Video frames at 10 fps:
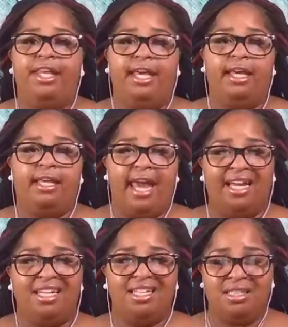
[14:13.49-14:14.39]
the
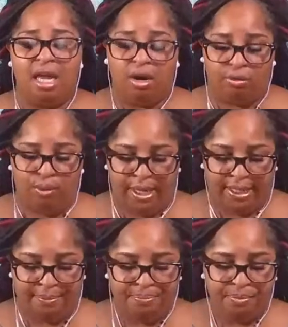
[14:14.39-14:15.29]
candidates that are
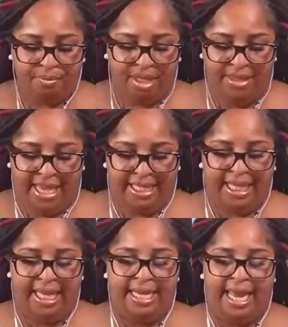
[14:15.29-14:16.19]
running, they
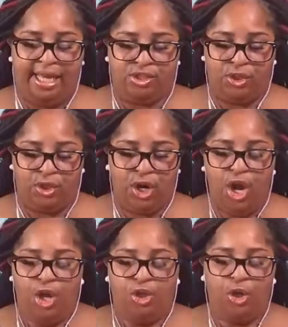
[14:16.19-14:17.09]
can
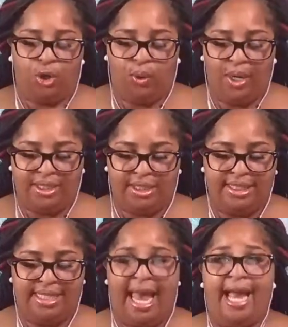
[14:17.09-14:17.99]
answer your
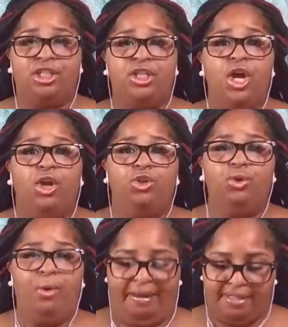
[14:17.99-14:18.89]
questions as
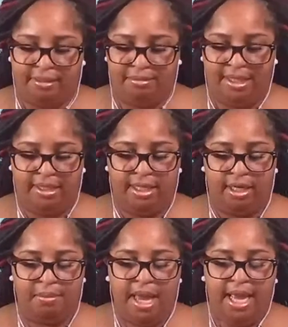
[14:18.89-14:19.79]
you have submitted
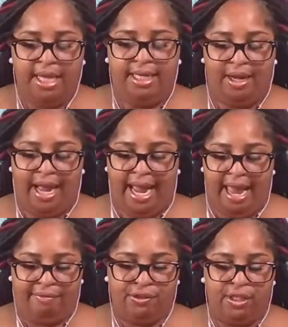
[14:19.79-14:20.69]
them. Now, I
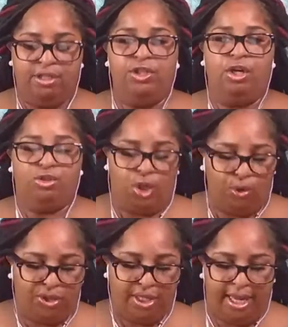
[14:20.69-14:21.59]
have,
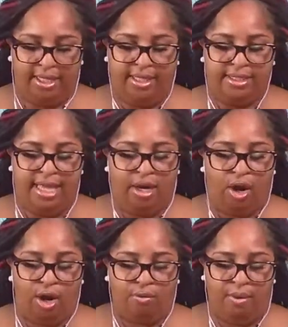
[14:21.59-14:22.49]
told the candidates
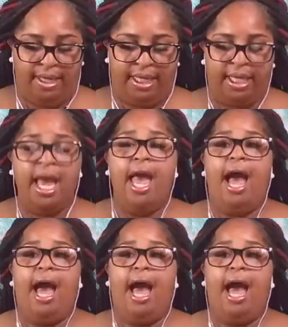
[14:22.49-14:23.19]
that are running